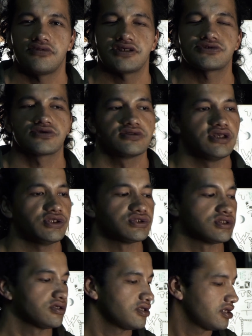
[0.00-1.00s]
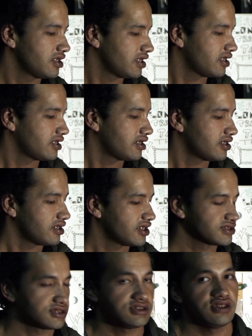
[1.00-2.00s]
that sort of nature.
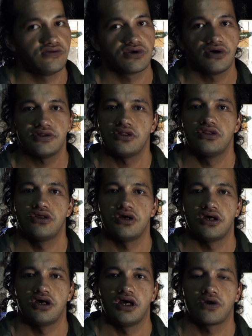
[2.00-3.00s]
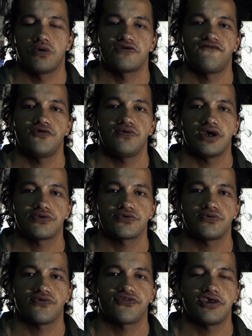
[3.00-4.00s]
As I said, we've got quite a few
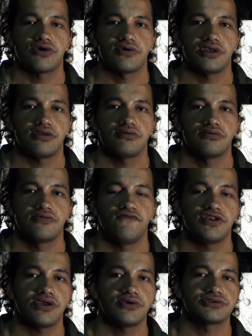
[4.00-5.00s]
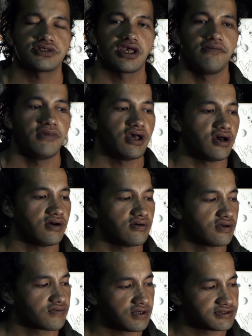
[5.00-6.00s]
outdoor theory videos to come out.
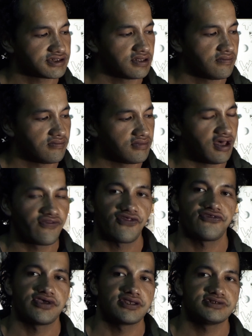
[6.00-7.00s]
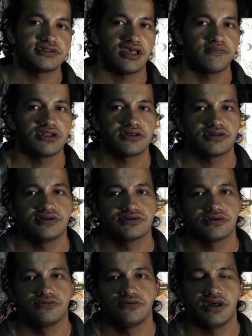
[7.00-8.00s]
I've got some other things dabbling
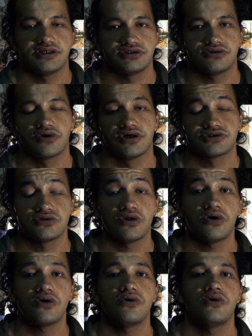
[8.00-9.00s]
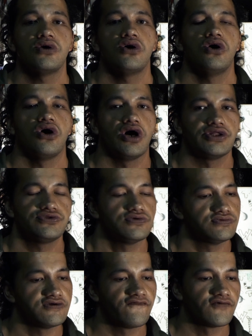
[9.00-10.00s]
into, as you guys know. I do
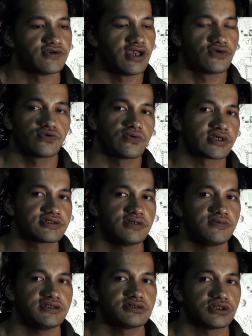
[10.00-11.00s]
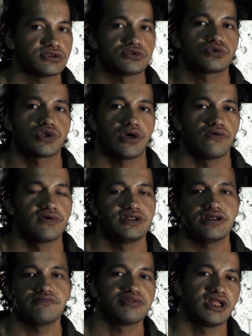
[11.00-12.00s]
different outdoor activities such as trail
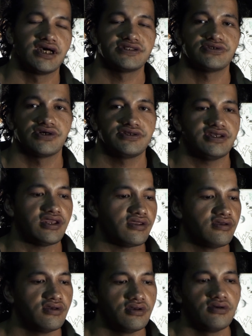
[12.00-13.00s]
running, plant ID,